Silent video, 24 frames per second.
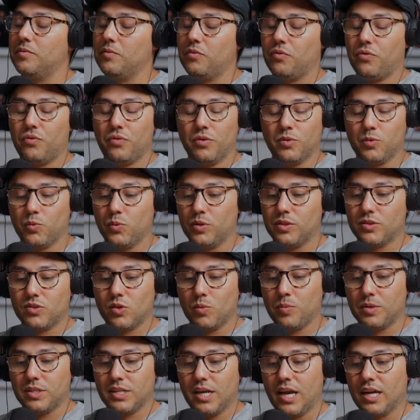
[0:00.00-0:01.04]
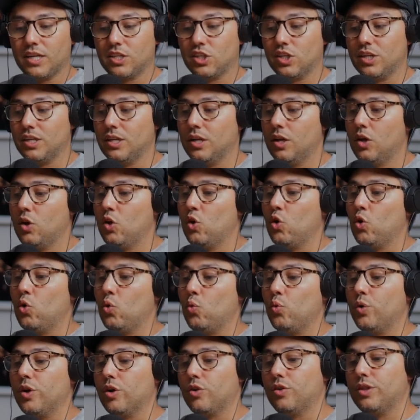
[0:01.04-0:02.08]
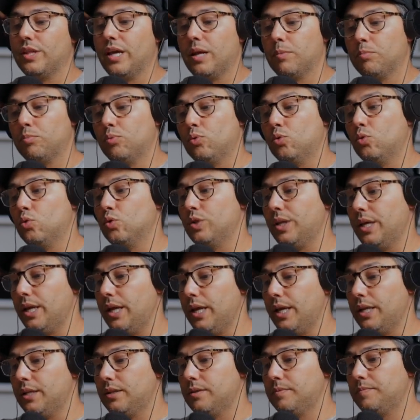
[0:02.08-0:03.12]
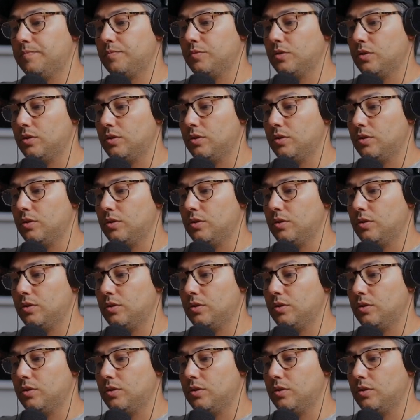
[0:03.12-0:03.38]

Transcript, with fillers: filled with so much action, we are then pulled in